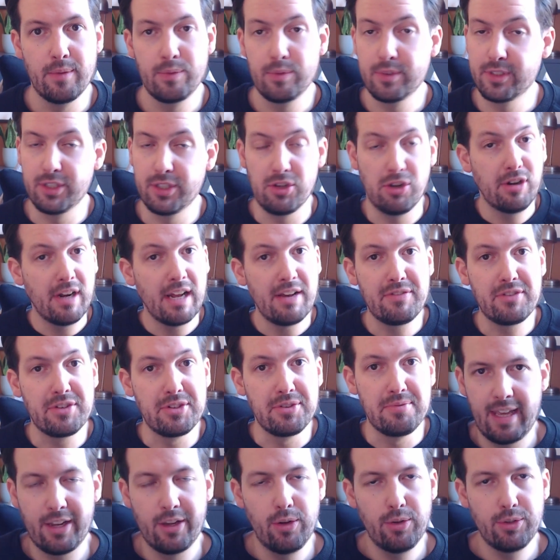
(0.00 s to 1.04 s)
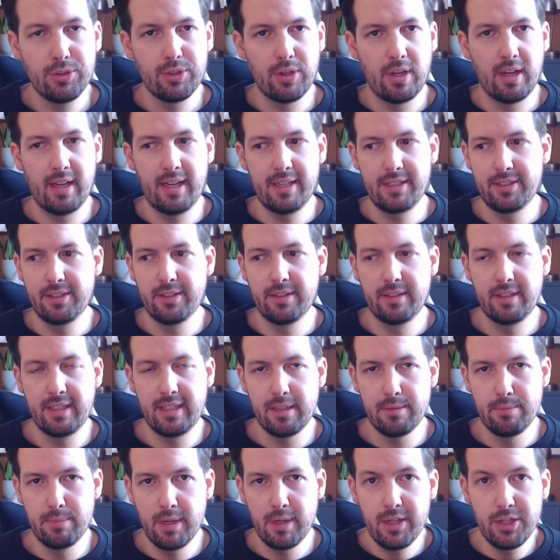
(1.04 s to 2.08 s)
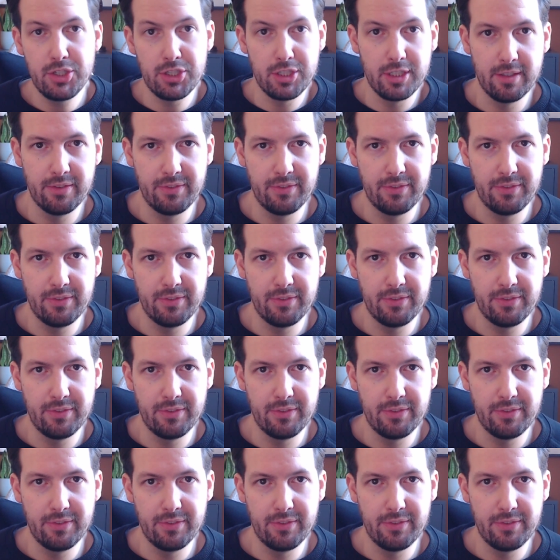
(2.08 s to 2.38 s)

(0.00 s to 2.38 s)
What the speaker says: So you don't have to. You can also heighten the immersion